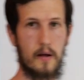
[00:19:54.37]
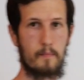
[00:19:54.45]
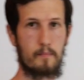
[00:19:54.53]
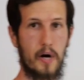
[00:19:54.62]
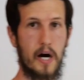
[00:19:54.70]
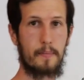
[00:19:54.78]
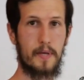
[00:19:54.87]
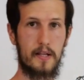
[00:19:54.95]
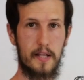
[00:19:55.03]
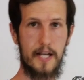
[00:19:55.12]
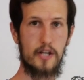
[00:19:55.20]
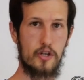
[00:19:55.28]

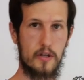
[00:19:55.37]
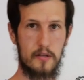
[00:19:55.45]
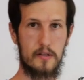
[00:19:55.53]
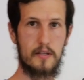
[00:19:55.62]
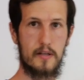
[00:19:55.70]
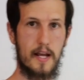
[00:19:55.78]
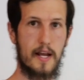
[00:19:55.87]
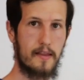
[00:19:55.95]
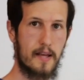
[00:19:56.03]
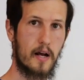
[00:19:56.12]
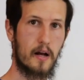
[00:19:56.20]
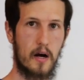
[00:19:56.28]
populations in
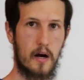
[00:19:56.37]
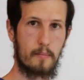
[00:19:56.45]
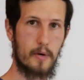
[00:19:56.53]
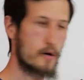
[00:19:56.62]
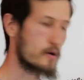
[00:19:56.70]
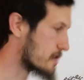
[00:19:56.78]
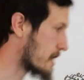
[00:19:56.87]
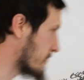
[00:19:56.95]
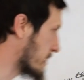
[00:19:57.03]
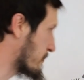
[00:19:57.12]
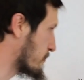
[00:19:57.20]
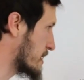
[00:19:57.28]
that compost, and
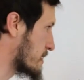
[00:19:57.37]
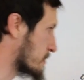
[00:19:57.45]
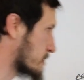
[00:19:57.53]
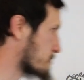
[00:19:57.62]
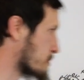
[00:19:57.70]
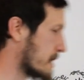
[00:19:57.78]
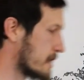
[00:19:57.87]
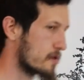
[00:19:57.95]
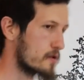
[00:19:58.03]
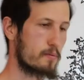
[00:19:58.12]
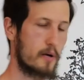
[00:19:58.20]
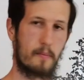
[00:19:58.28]
then we are spreading
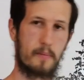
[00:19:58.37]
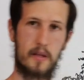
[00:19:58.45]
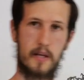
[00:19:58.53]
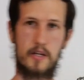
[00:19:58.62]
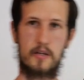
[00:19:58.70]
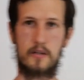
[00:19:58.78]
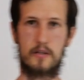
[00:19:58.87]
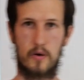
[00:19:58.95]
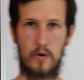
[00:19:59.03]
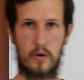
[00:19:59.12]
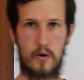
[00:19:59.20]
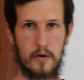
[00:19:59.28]
those populations
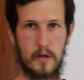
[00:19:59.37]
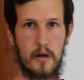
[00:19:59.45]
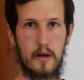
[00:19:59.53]
on